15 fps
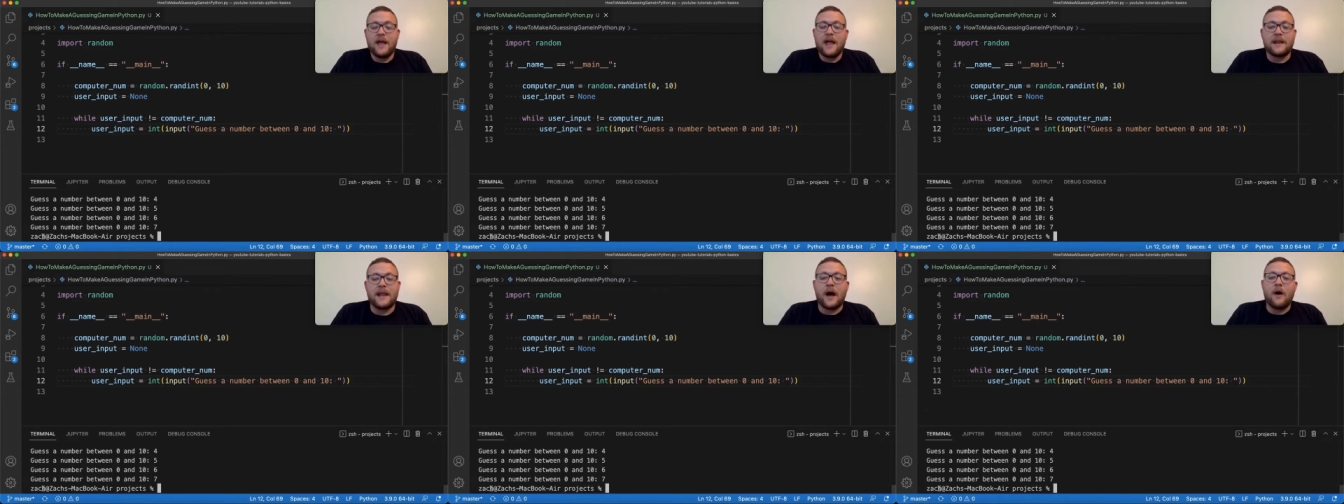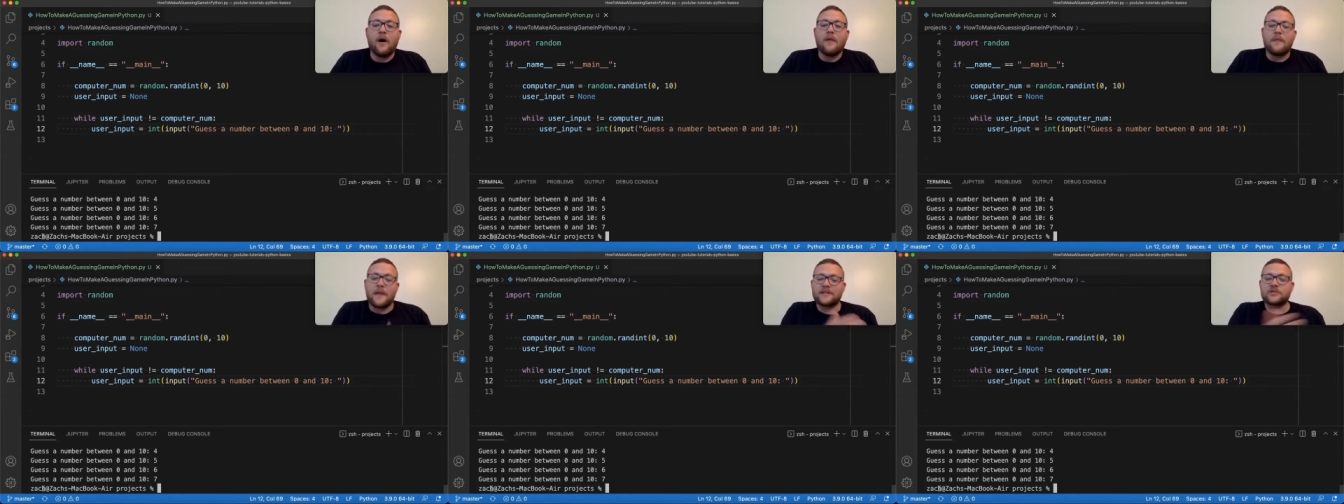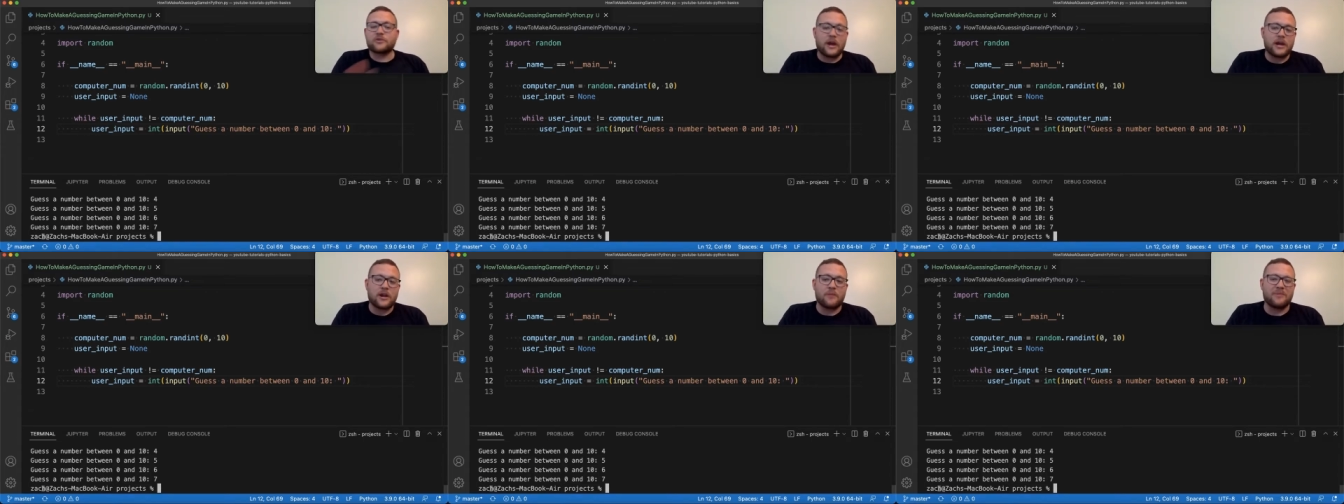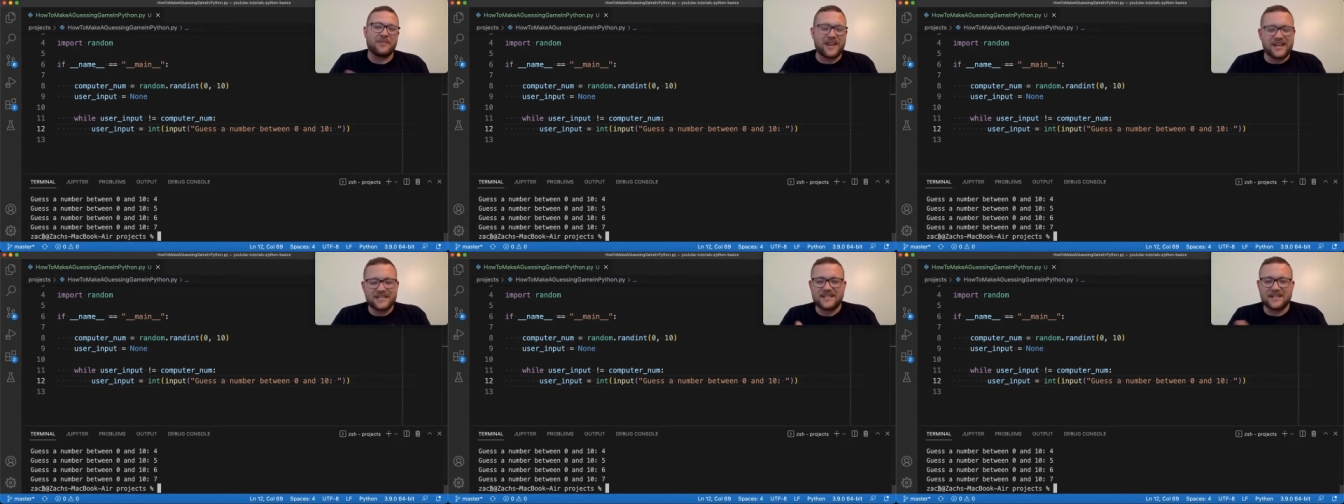Now that's great now, but that
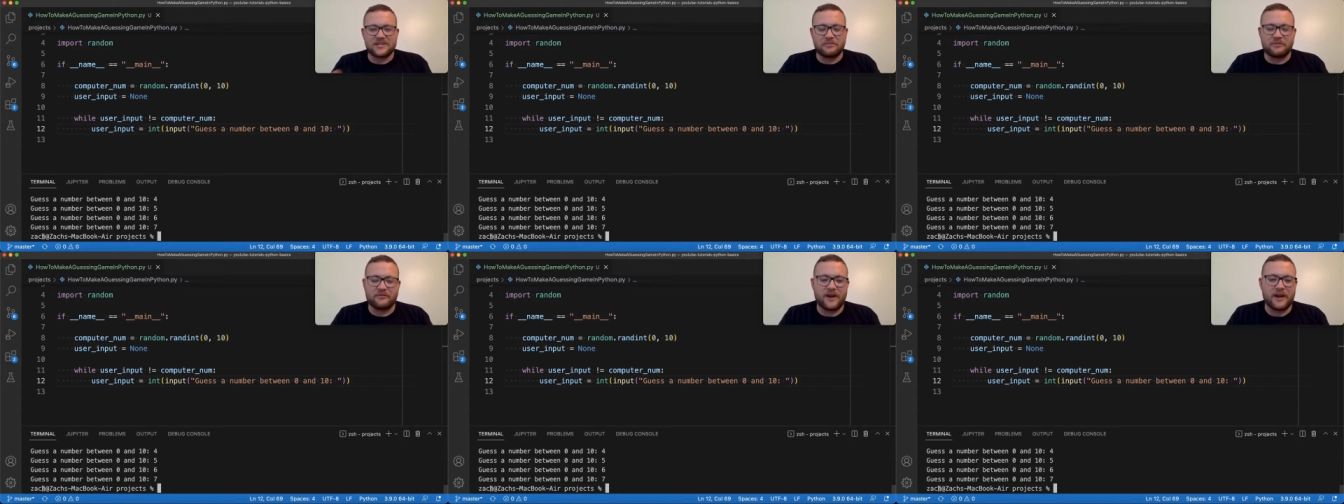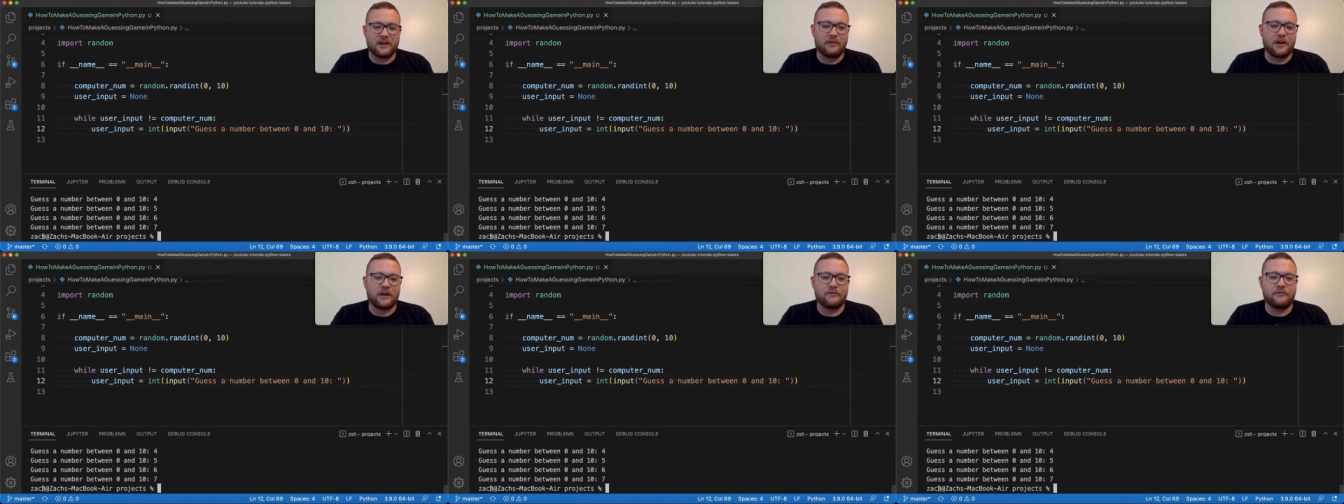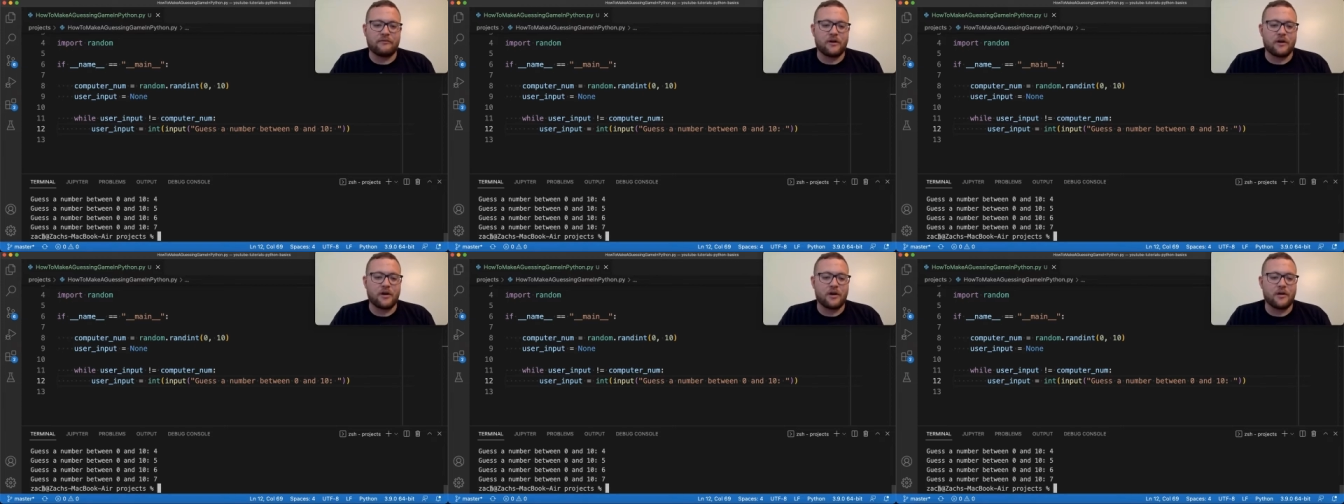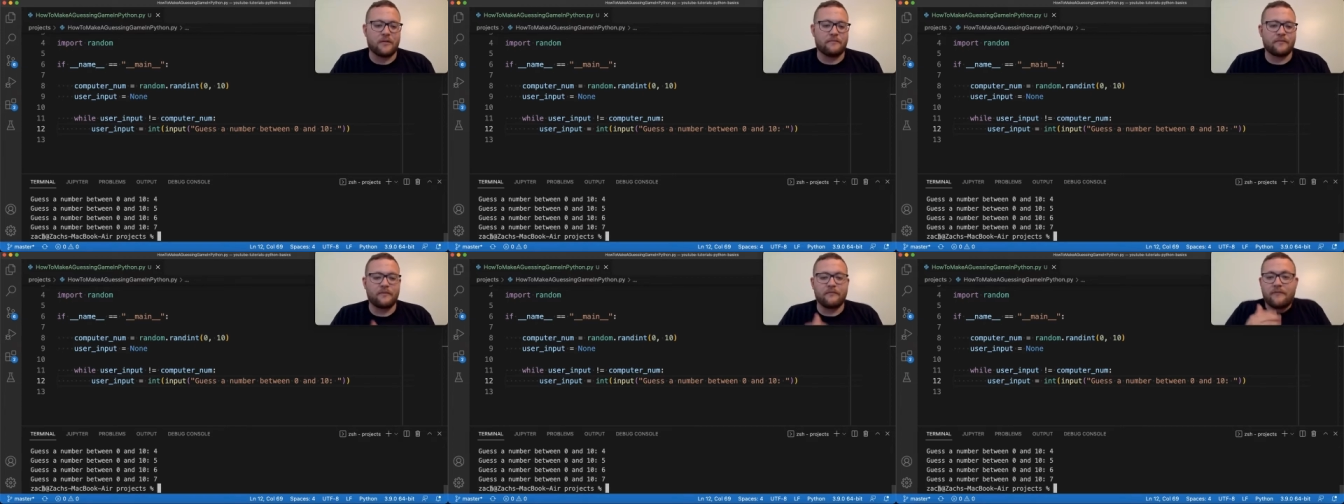doesn't actually provide a lot of
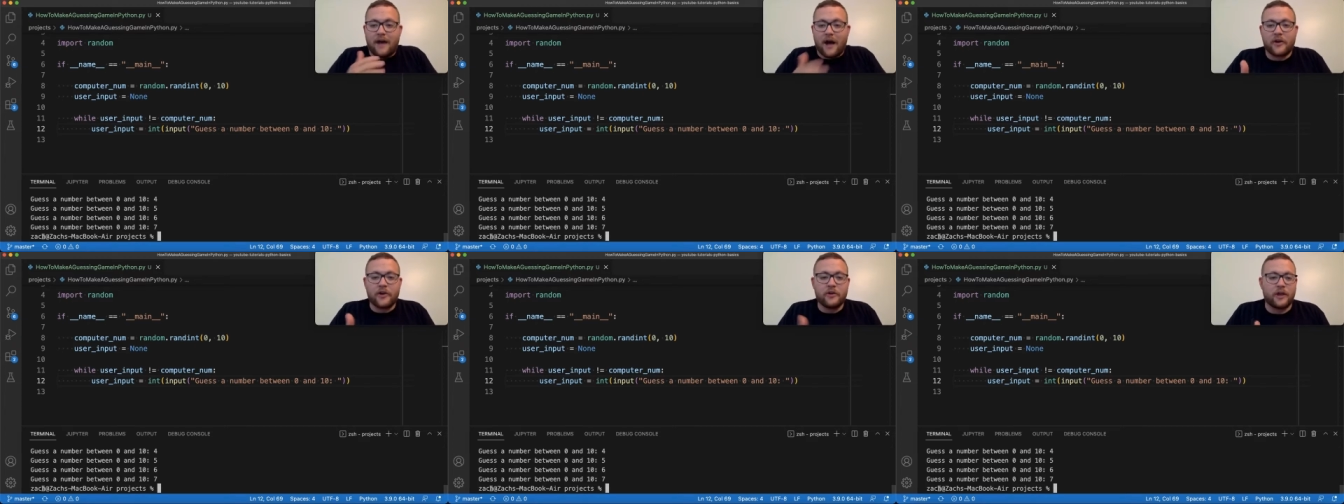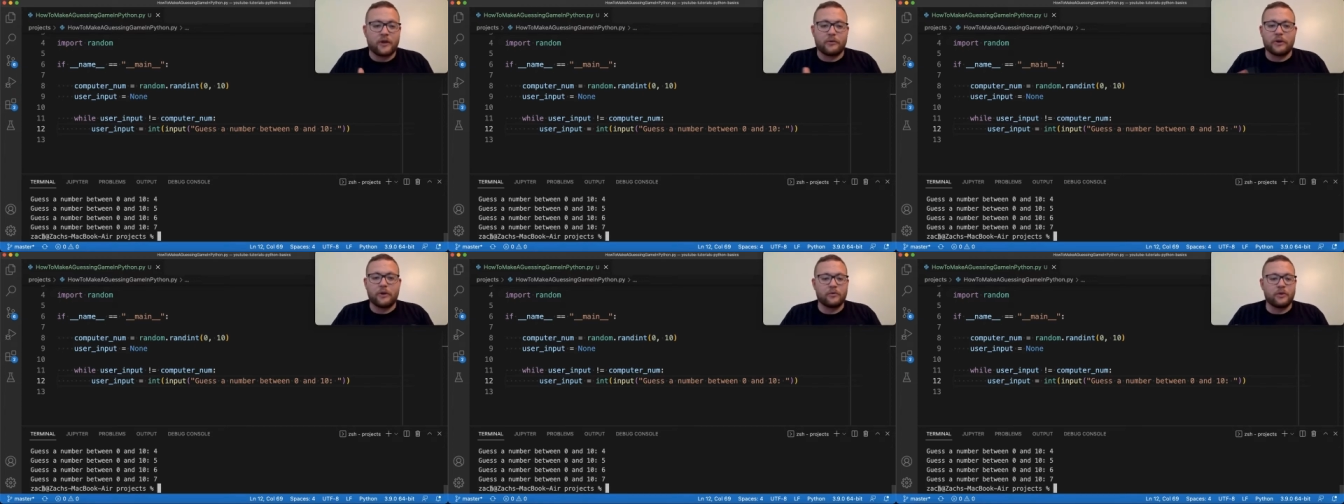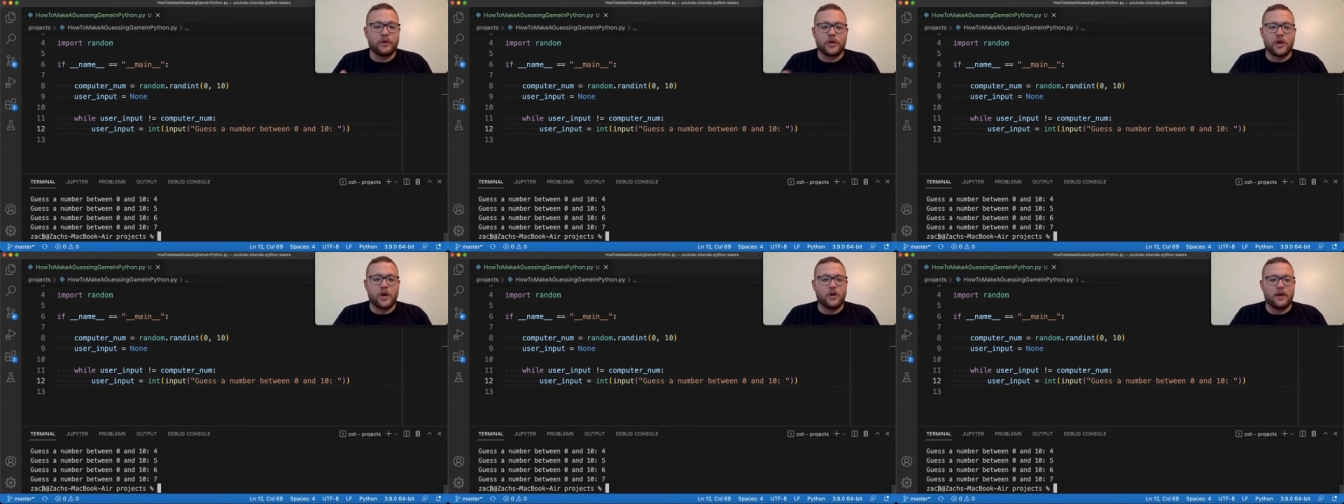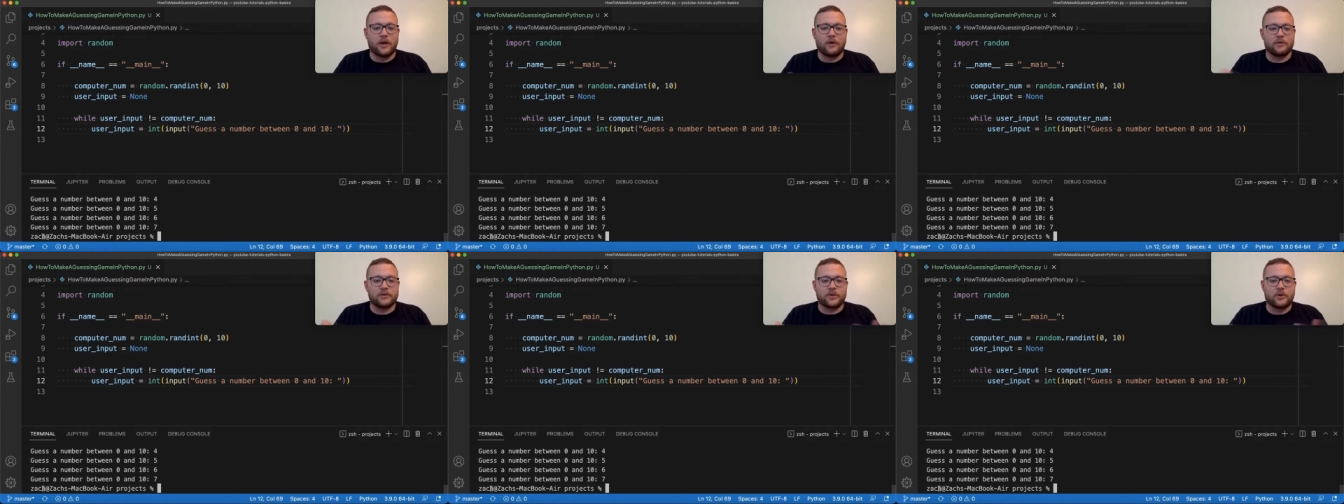um, value. Like we don't really know like
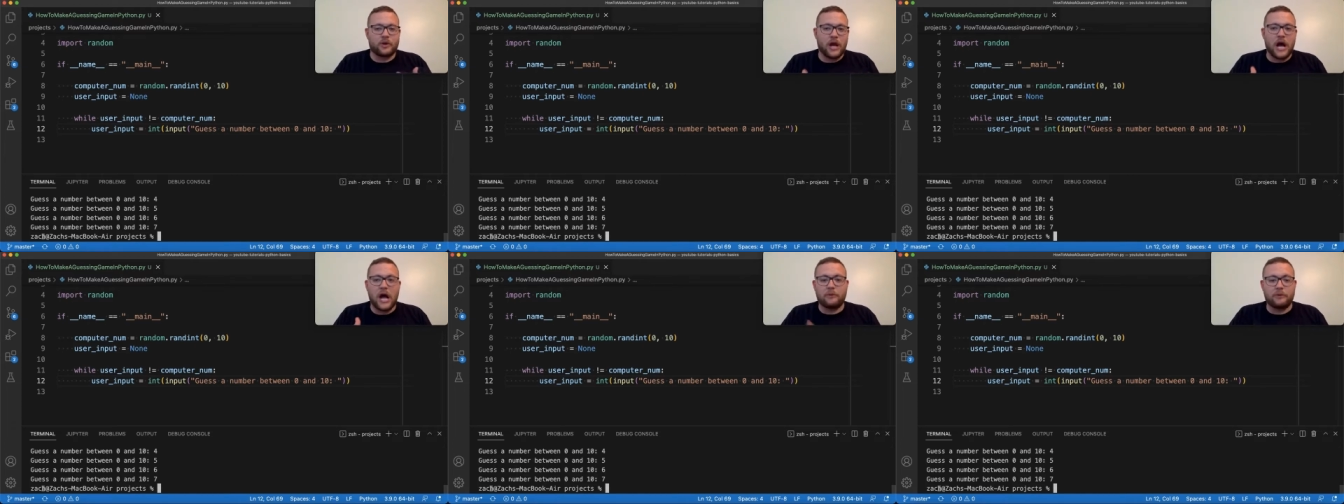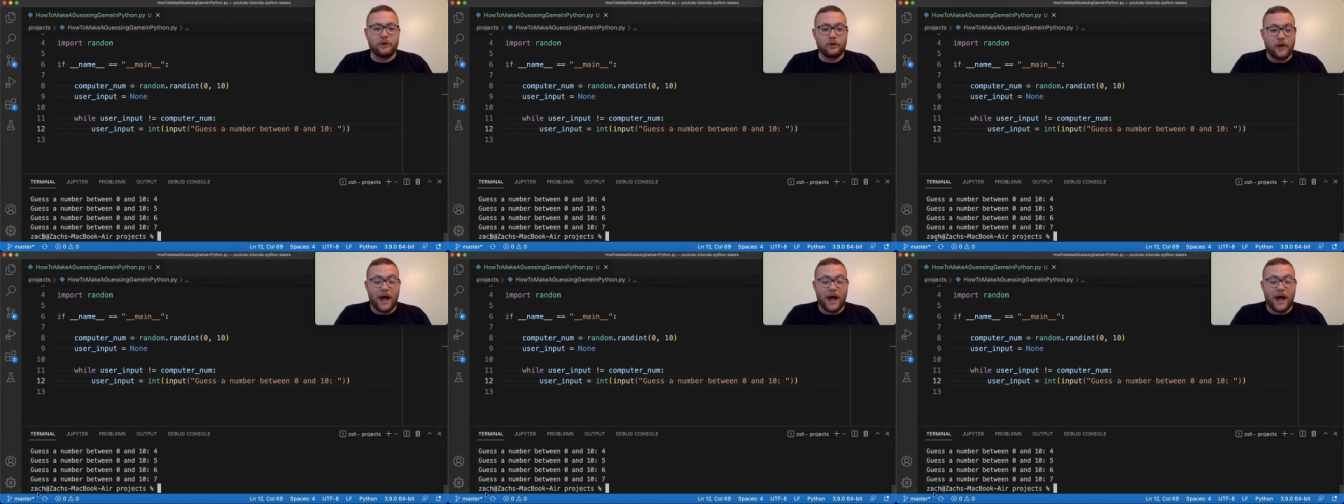what's going on. We don't.